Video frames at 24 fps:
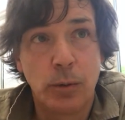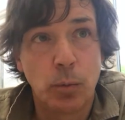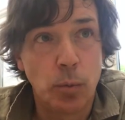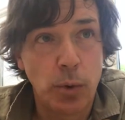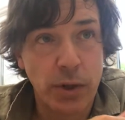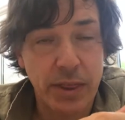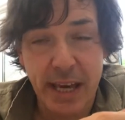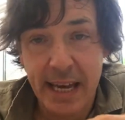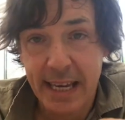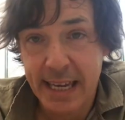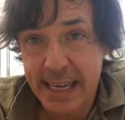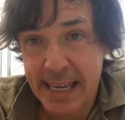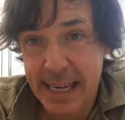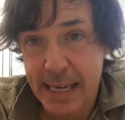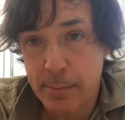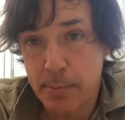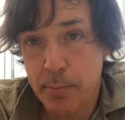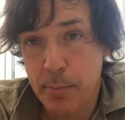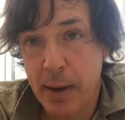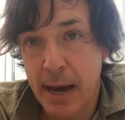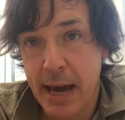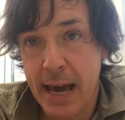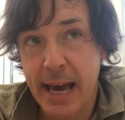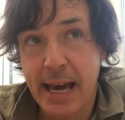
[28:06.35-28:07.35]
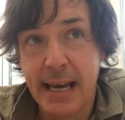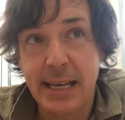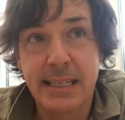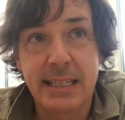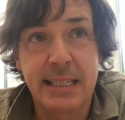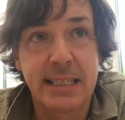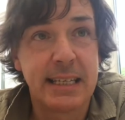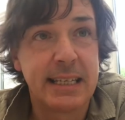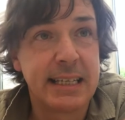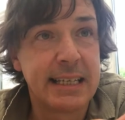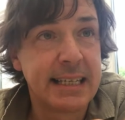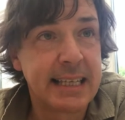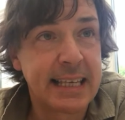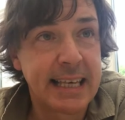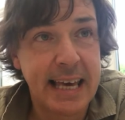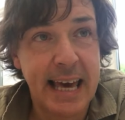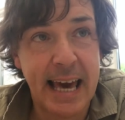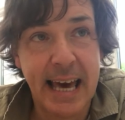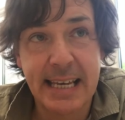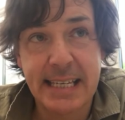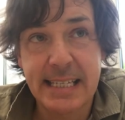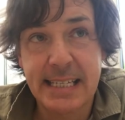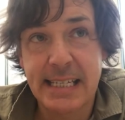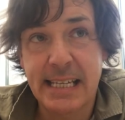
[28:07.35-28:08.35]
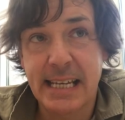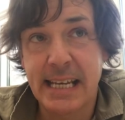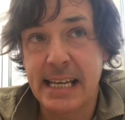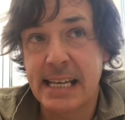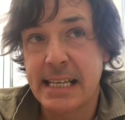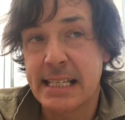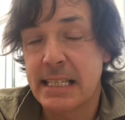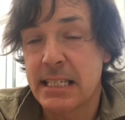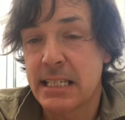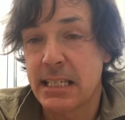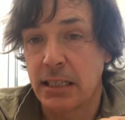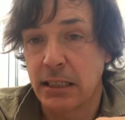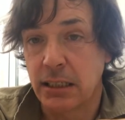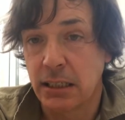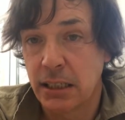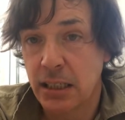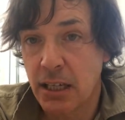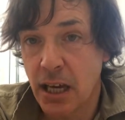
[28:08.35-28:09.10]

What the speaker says: With their kit bags, canteens and